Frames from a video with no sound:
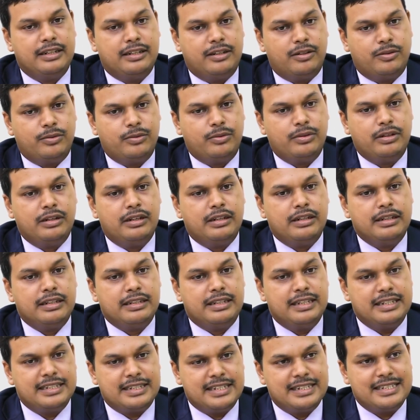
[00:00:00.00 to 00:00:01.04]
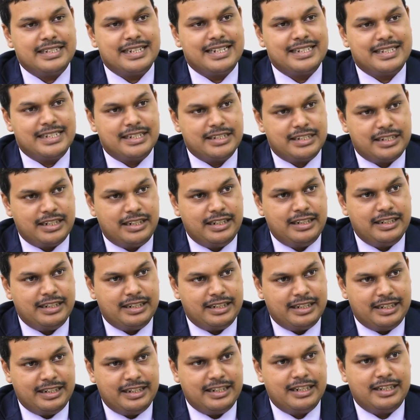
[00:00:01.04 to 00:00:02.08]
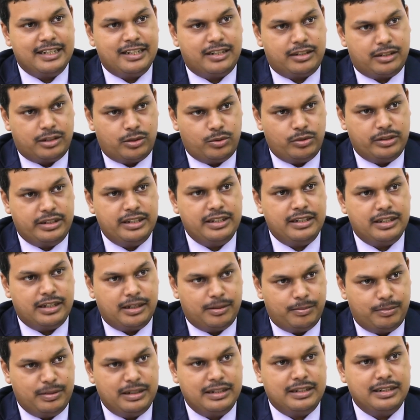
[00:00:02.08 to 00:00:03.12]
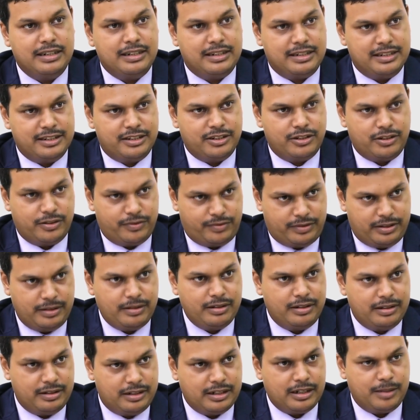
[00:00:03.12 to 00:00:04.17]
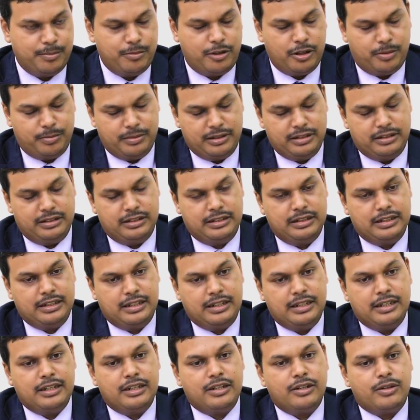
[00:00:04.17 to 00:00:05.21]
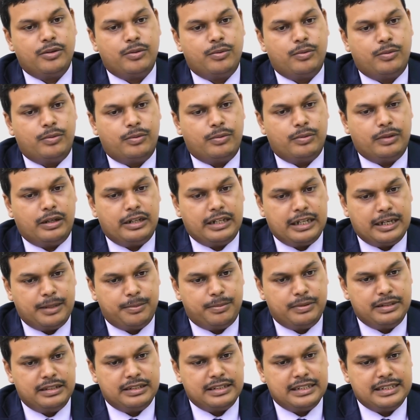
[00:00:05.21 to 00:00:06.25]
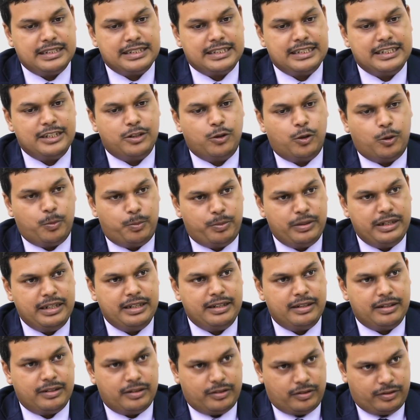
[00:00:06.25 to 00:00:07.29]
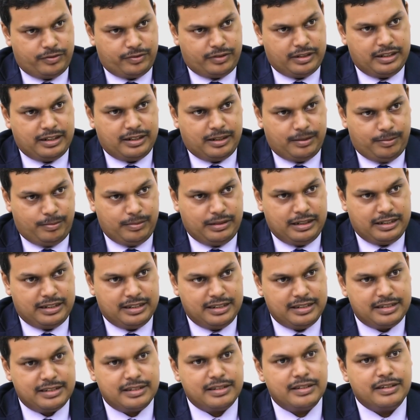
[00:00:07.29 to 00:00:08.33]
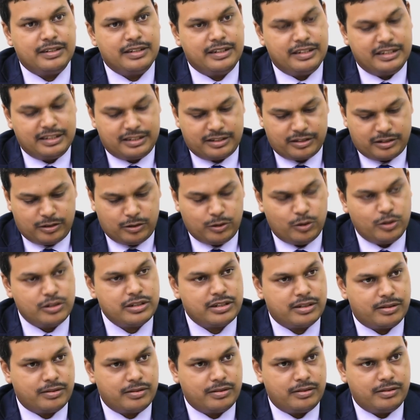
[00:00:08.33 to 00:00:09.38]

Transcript: Now, this is essentially in and around the umbilical region of the abdomen. What happens is the opening of the umbilicus is closed